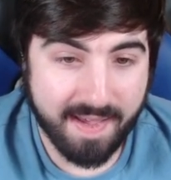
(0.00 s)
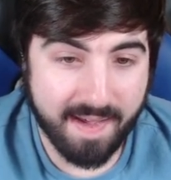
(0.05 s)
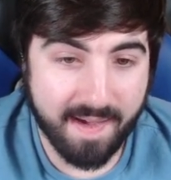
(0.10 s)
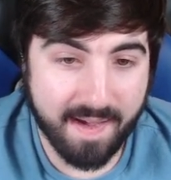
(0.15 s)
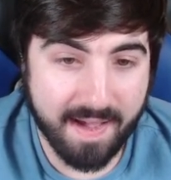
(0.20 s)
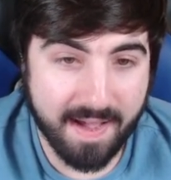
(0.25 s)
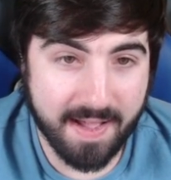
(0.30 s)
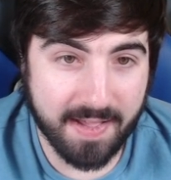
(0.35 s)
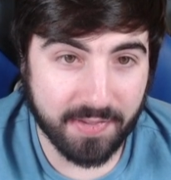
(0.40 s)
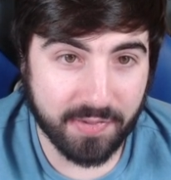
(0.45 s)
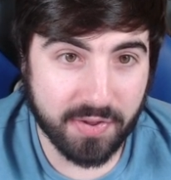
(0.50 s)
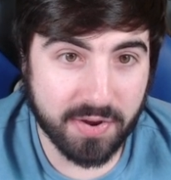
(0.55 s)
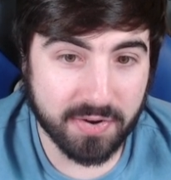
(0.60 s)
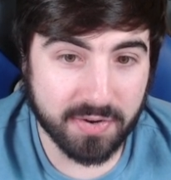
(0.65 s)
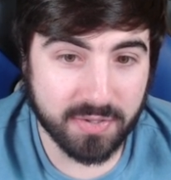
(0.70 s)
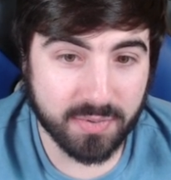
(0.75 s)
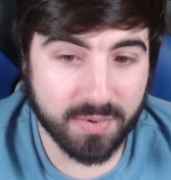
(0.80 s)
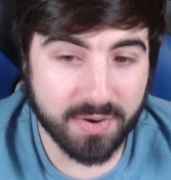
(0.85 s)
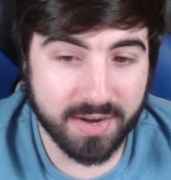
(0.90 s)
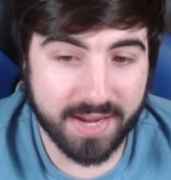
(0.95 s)

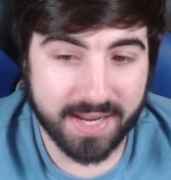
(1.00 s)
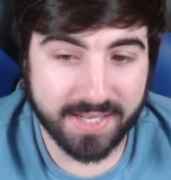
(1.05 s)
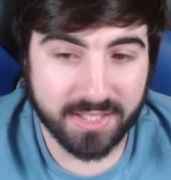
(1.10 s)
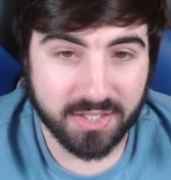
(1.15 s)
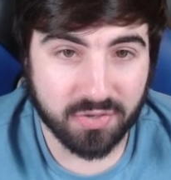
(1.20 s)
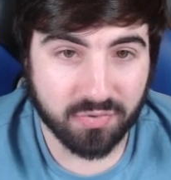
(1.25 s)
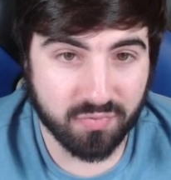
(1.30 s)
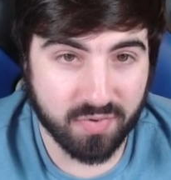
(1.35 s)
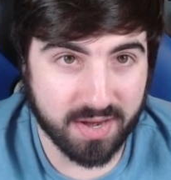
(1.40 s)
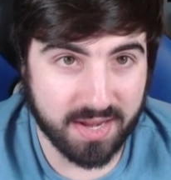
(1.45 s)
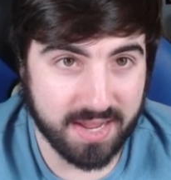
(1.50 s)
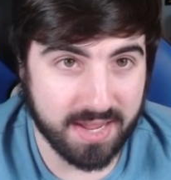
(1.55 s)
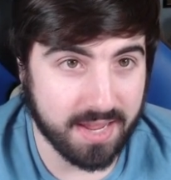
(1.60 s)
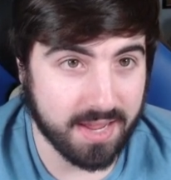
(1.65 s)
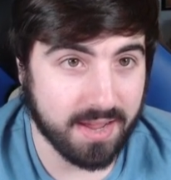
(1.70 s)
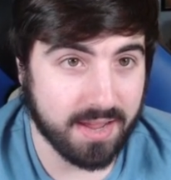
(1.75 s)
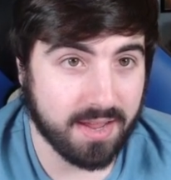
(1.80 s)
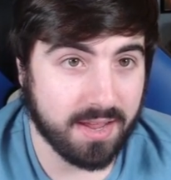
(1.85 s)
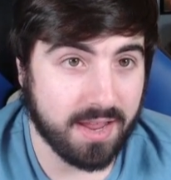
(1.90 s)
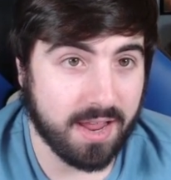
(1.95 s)
Here's where it gets
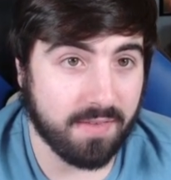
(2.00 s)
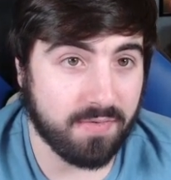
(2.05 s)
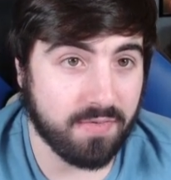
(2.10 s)
tricky. If